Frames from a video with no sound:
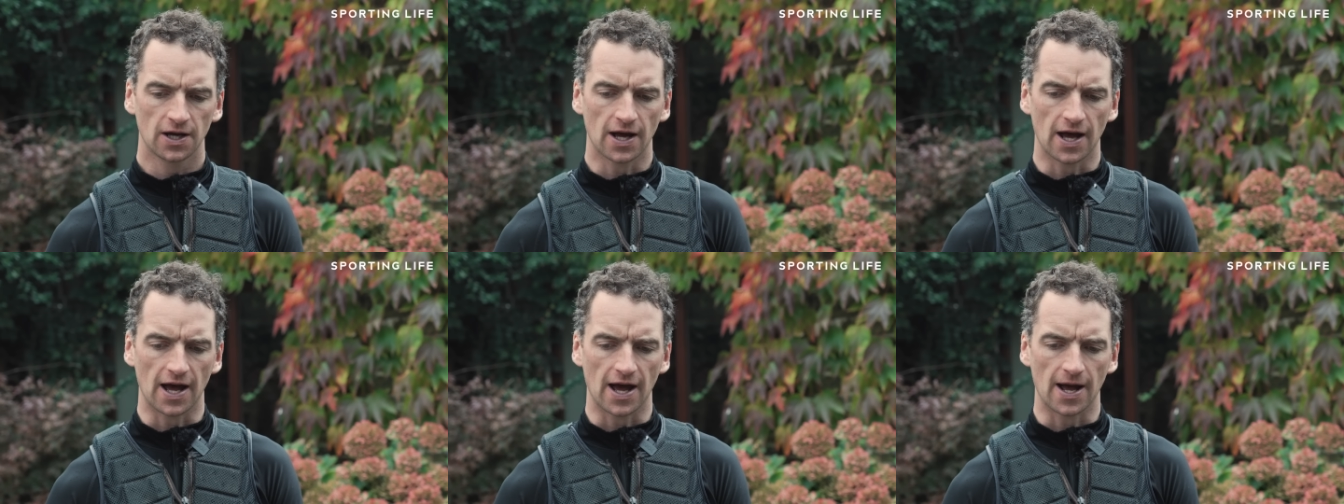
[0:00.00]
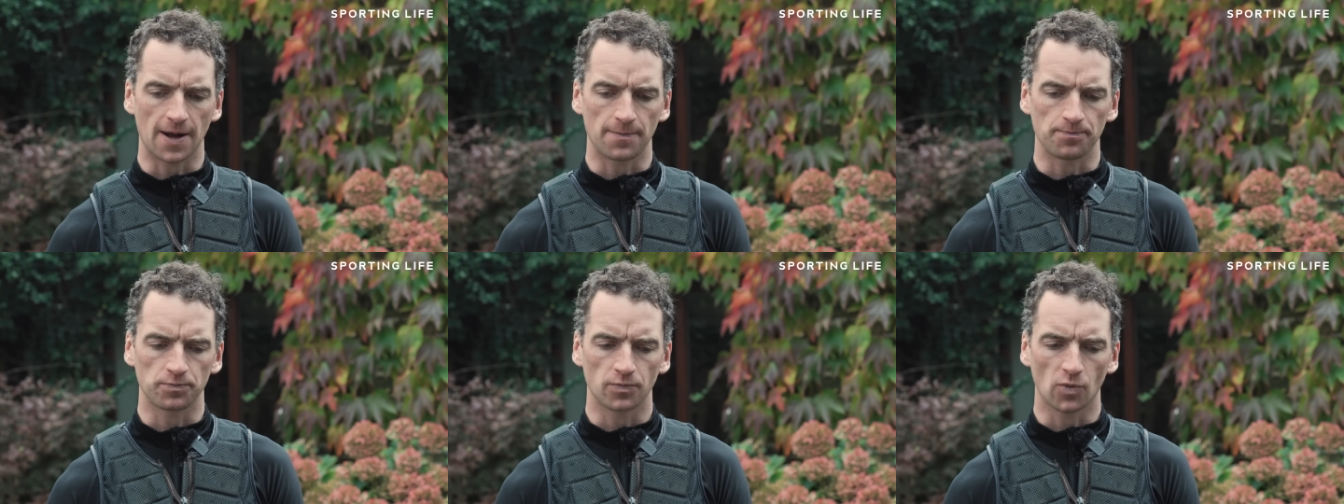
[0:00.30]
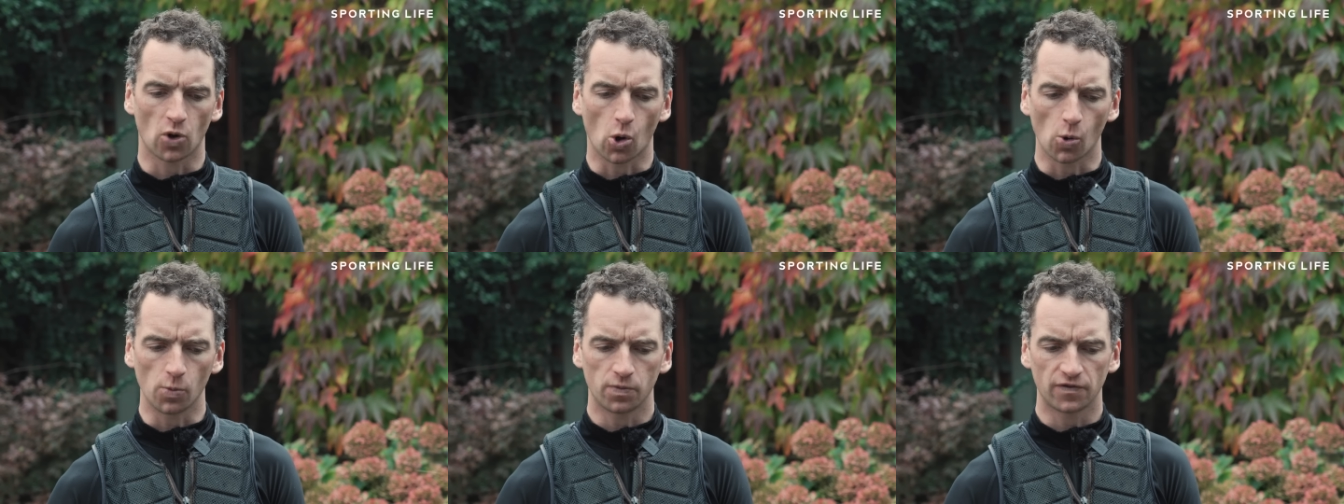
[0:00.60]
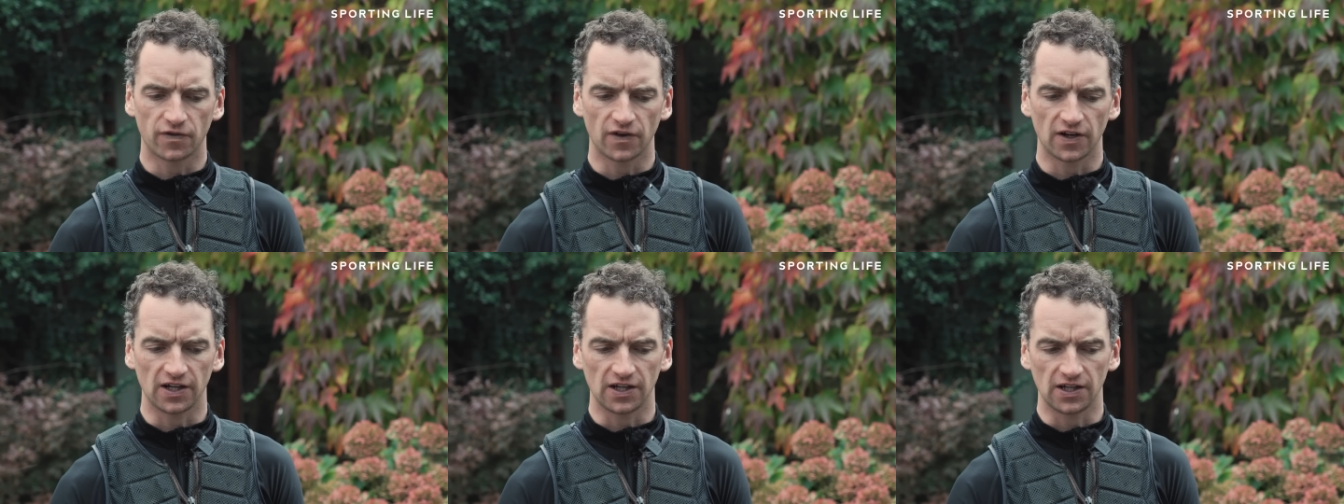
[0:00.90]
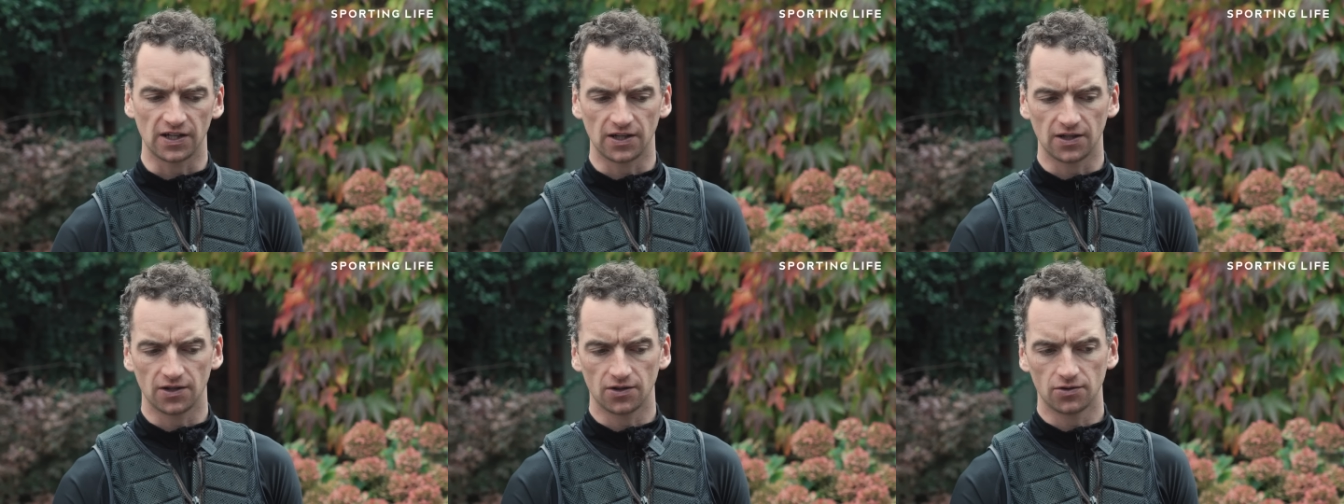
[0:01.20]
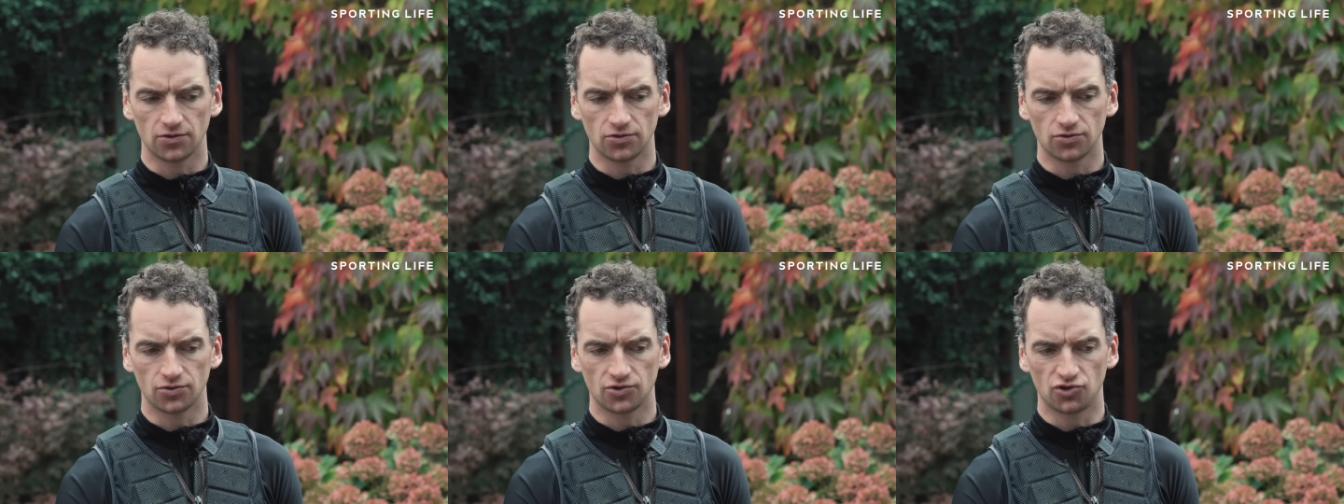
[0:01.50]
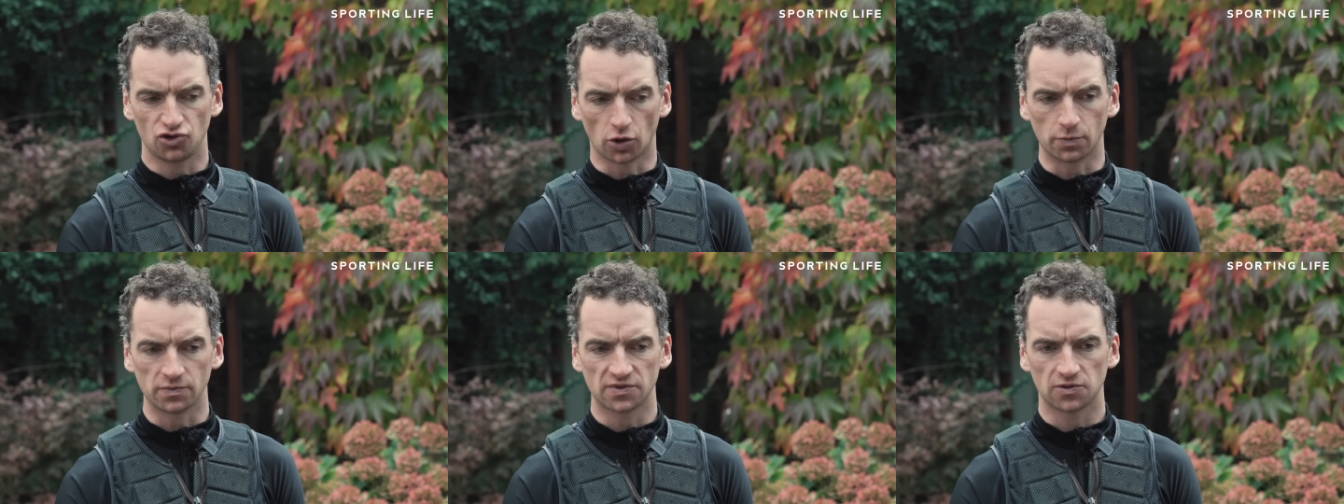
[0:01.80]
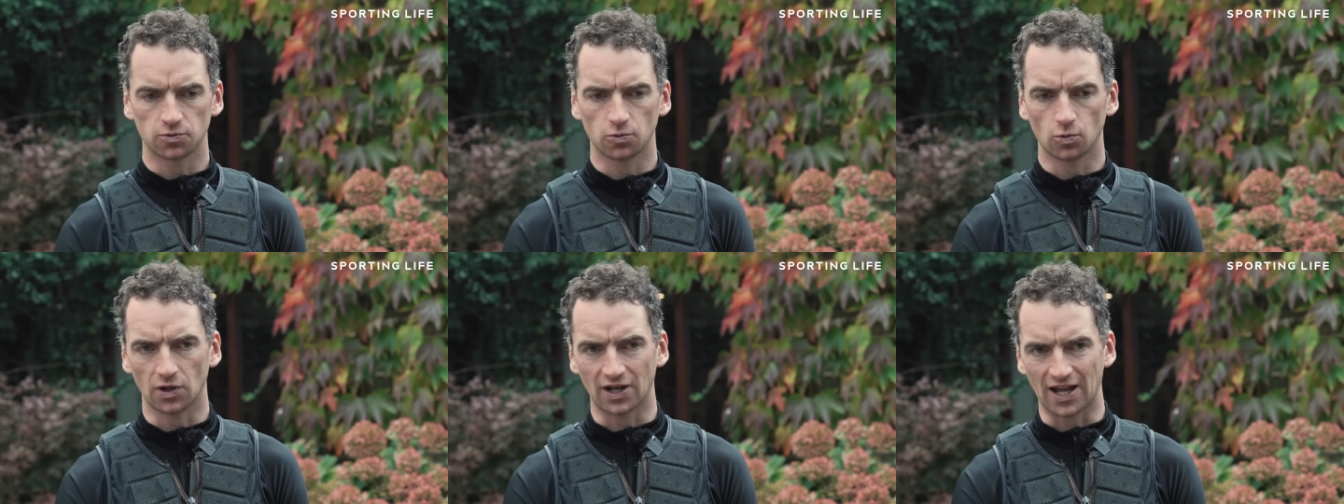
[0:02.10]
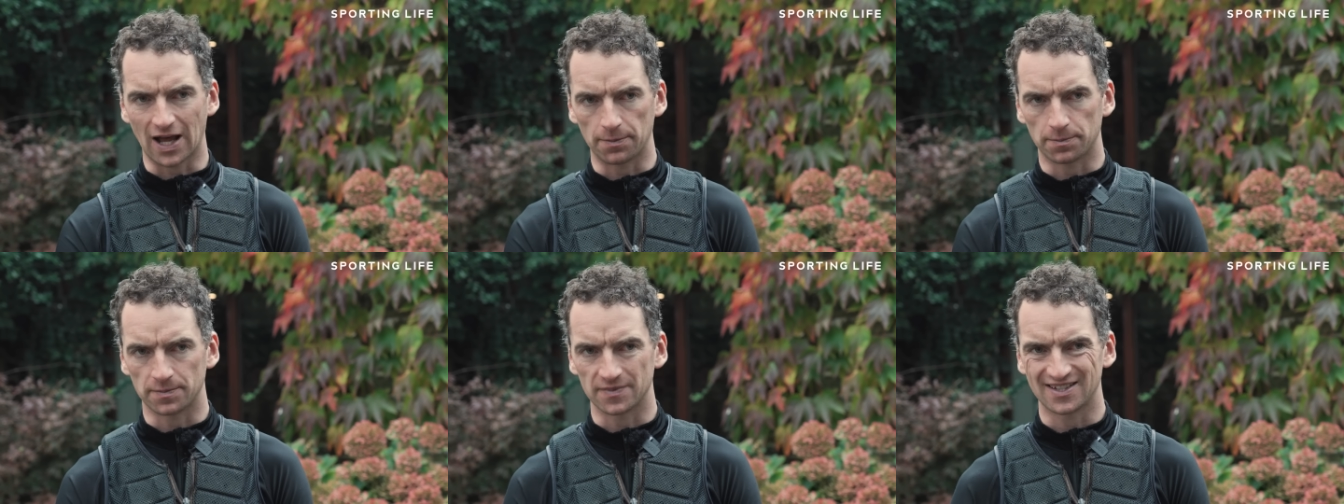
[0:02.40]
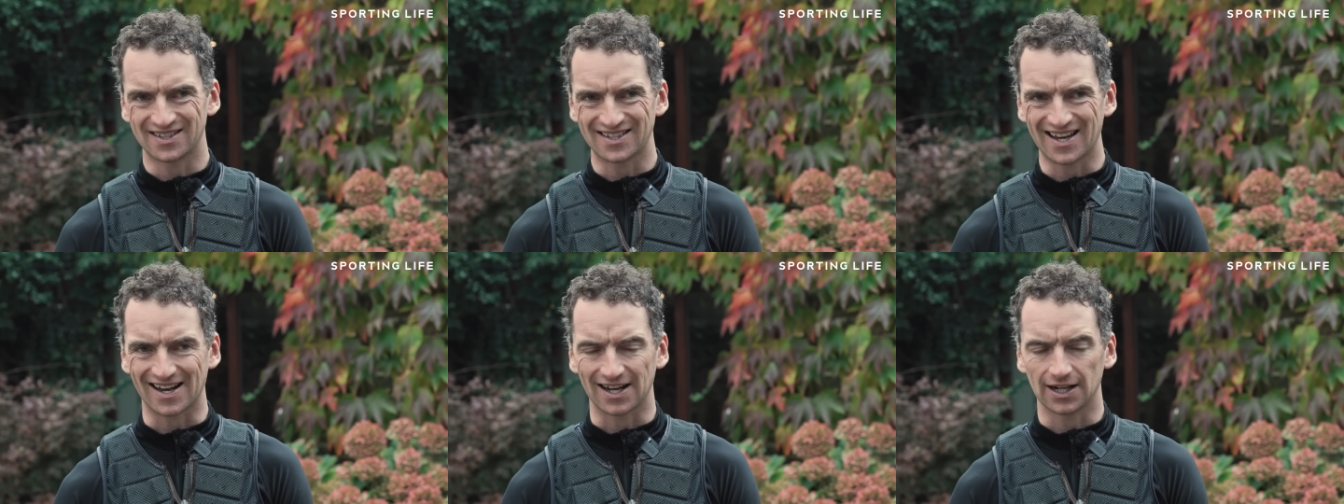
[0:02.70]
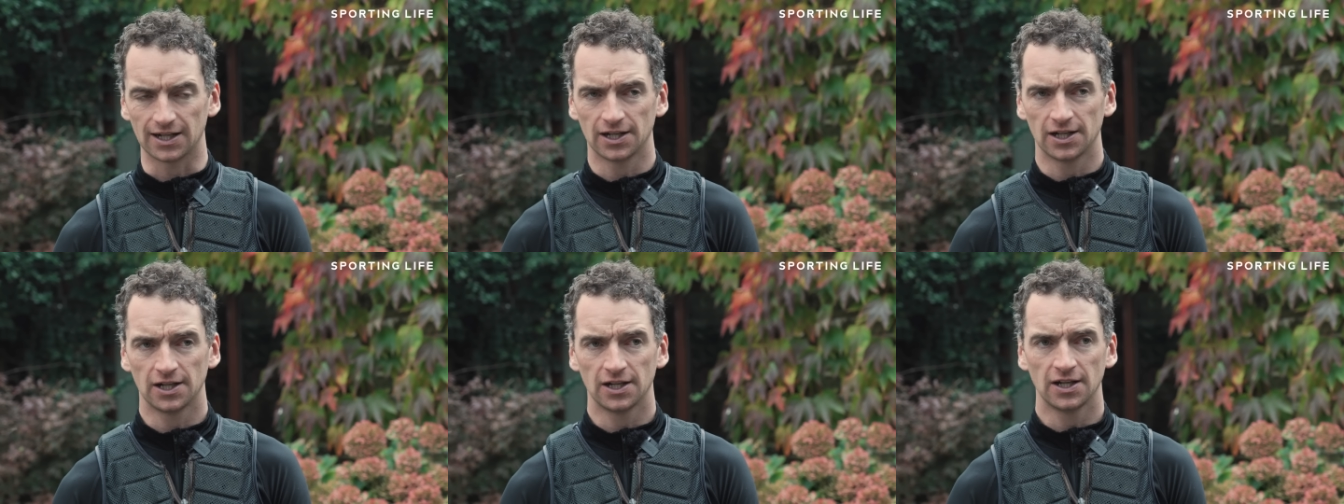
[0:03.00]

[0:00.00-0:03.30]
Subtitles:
Hopefully jumps will help him settle.